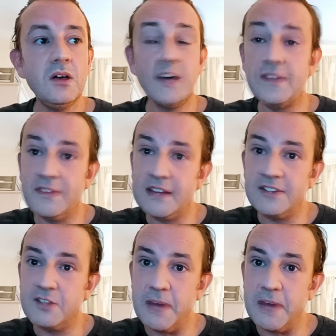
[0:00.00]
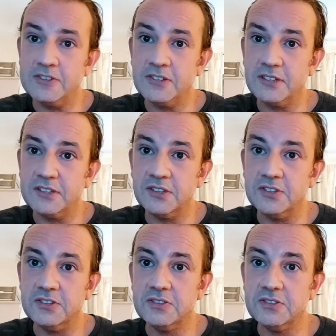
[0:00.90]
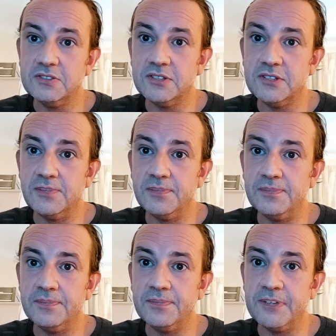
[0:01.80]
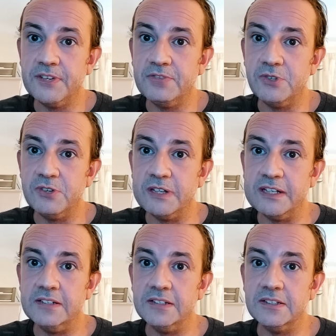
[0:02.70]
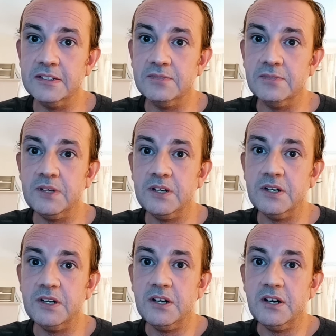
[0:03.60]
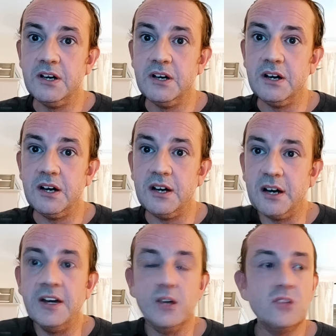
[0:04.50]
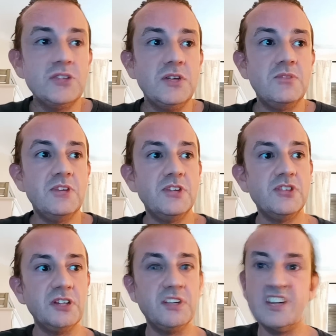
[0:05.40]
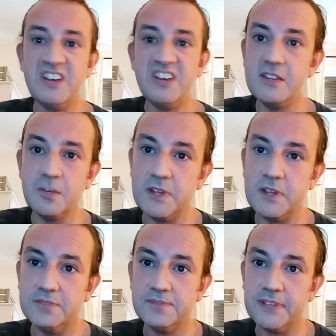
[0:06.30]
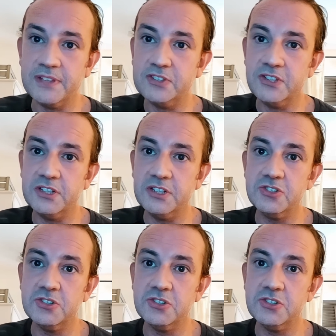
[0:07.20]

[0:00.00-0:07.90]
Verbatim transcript: and and that's the best I could um, give her, really. Um, I I honestly don't think she could hear anything but at that stage.